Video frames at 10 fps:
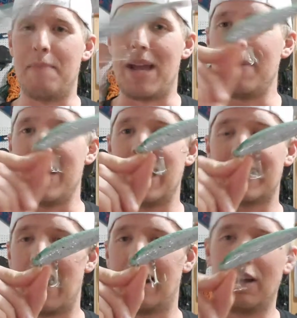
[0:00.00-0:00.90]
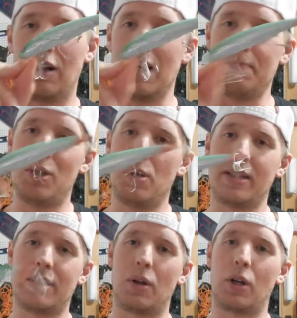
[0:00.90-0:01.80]
And maybe it's got a little lip to
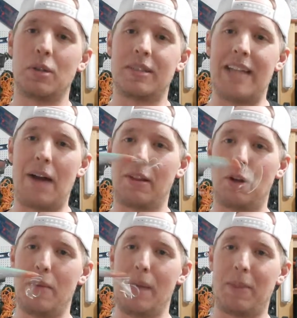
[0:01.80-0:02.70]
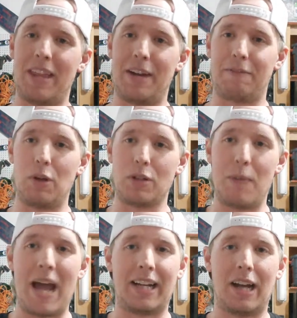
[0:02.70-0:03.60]
it, so it goes down a little bit, but then it floats
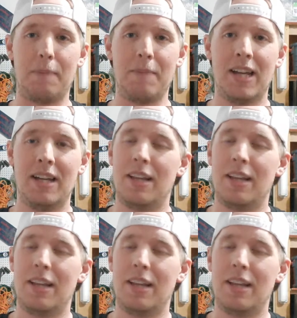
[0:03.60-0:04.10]
back up.